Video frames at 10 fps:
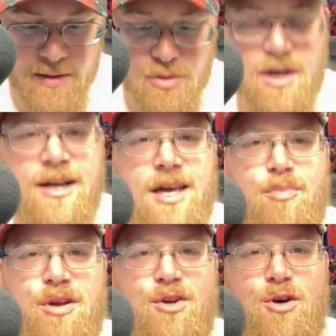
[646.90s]
Gotta
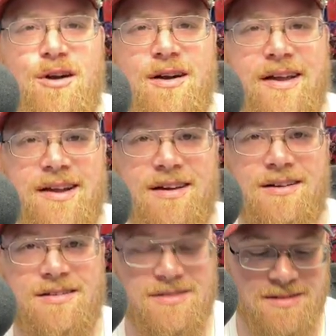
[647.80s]
keep it in order, you
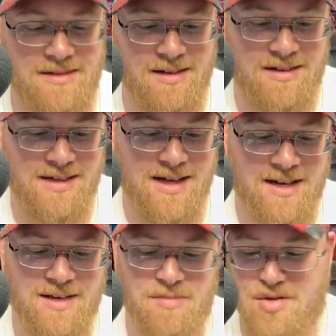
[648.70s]
know? Gotta
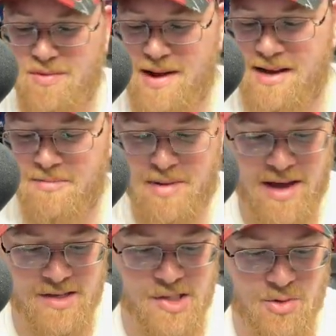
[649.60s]
keep these random
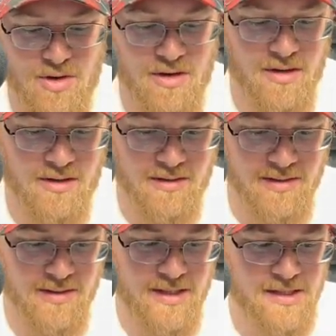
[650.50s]
packs in order,
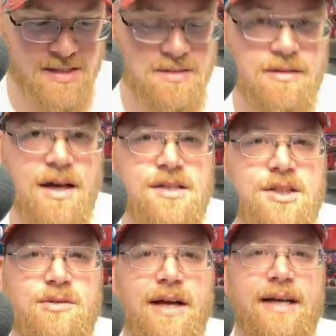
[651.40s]
unless they're not
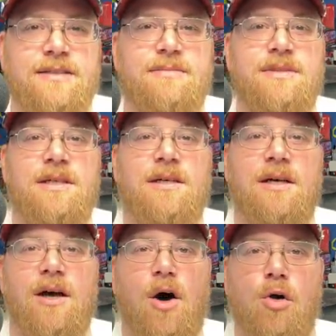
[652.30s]
so random.
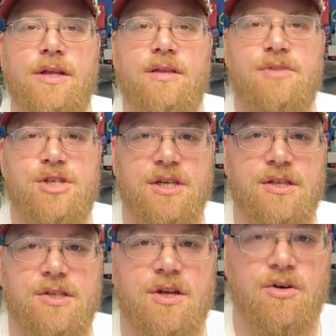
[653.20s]
Only the
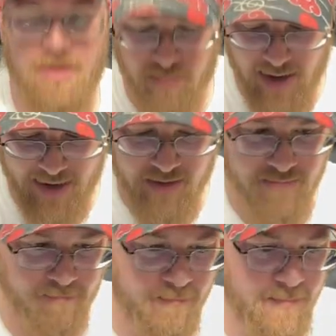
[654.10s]
machines know that pack
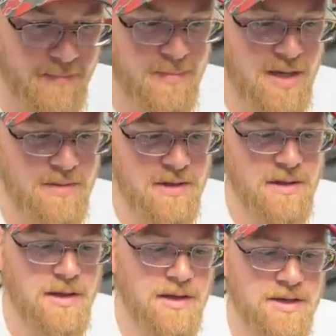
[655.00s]
them, maybe?
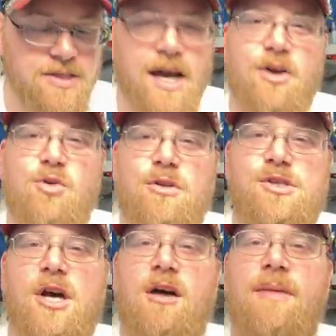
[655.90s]
There's that cool
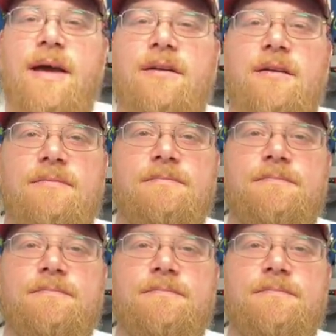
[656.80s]
Charmander.